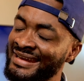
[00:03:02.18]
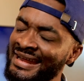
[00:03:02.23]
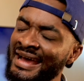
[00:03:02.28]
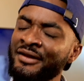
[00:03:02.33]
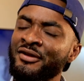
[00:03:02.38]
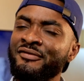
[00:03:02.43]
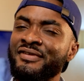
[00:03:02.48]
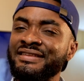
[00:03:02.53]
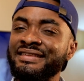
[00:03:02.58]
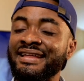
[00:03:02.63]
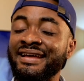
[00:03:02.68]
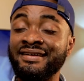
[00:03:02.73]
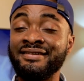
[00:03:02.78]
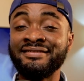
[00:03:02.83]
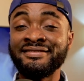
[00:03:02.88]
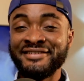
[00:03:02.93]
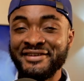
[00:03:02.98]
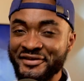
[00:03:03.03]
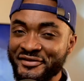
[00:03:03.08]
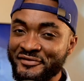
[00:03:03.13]
9 over
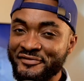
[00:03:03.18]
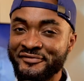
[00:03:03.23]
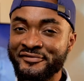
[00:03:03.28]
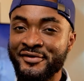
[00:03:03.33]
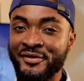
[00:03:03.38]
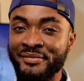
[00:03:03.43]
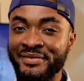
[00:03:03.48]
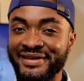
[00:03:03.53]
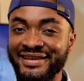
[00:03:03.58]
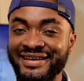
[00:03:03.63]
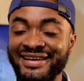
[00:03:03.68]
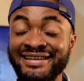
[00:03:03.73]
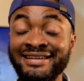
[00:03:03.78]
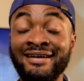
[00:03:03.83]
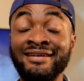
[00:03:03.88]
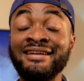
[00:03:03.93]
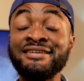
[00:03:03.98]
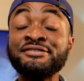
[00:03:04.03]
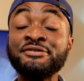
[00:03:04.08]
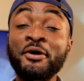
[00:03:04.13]
10 for me.
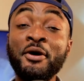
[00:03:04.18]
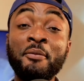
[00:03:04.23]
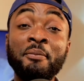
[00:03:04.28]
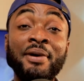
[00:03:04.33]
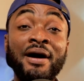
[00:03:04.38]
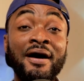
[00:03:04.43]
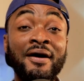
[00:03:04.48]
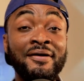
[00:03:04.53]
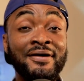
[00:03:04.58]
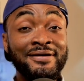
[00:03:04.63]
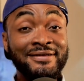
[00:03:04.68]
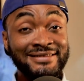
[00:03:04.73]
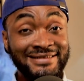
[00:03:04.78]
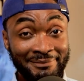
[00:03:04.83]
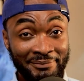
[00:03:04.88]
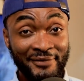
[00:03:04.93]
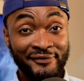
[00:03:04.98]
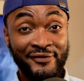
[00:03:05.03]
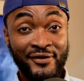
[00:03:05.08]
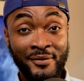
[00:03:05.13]
Now let's talk about
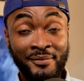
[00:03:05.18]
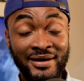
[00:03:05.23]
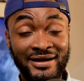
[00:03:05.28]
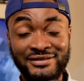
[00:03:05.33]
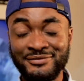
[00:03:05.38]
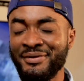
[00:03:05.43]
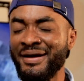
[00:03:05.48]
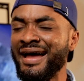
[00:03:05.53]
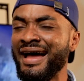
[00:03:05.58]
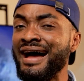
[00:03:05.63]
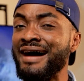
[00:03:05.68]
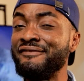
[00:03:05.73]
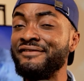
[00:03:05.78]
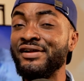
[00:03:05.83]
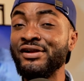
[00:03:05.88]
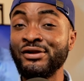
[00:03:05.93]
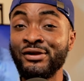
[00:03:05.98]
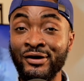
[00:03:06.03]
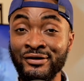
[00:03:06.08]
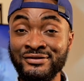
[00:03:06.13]
the performance, where I have
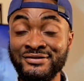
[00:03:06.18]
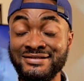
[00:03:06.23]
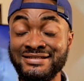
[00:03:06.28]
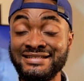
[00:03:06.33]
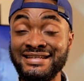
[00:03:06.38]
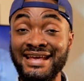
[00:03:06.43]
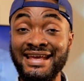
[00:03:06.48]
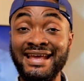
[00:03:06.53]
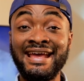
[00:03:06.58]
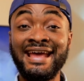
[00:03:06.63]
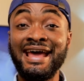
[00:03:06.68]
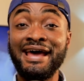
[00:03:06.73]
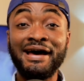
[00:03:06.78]
a lot to say